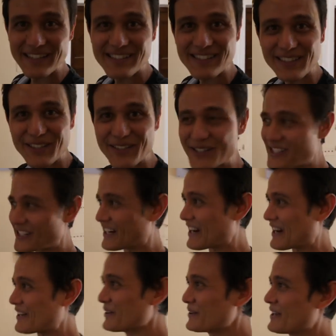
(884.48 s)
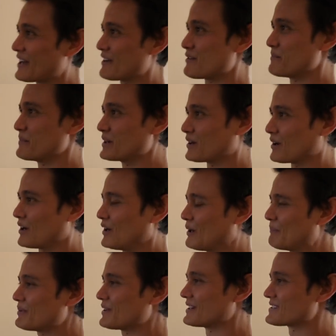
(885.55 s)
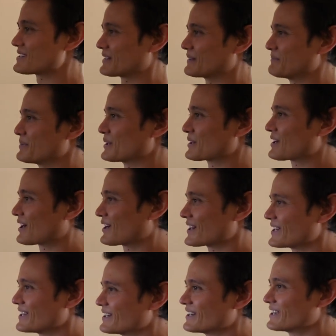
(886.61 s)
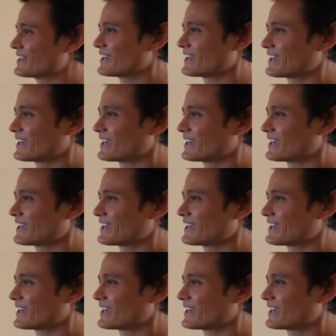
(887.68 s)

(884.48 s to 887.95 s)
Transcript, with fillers: institution and I know they have a beer hall plus a beer garden